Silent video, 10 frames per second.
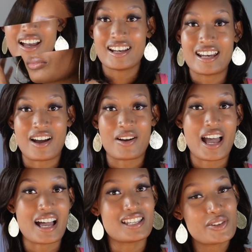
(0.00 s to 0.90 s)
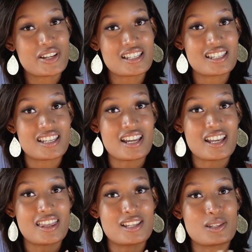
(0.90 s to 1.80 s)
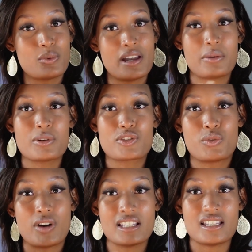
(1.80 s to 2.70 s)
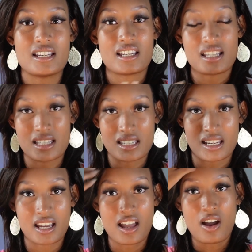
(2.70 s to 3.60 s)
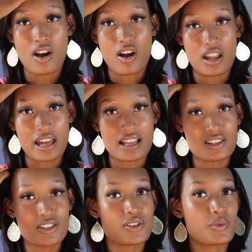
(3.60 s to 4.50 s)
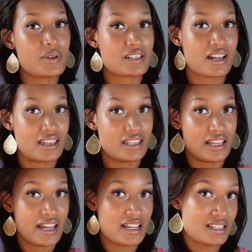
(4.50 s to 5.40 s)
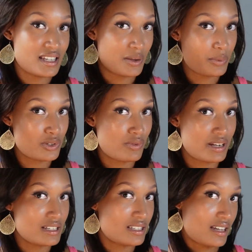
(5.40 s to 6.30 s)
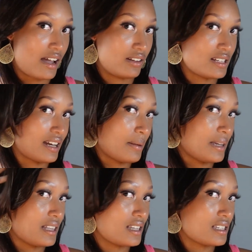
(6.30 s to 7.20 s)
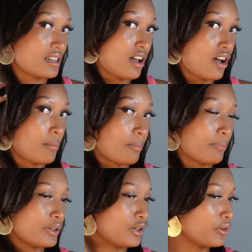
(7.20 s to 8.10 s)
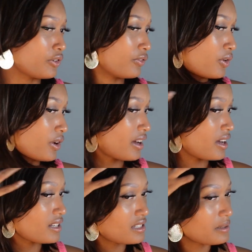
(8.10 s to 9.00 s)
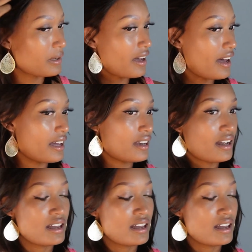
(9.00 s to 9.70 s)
Now, as you can see, this wig was crazy easy. All I had to do was cut the lace. It was already styled, and I mean, this beautiful custom cut